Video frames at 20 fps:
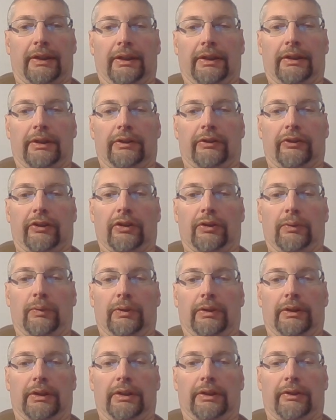until
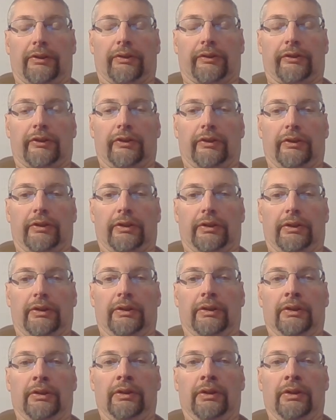we get through the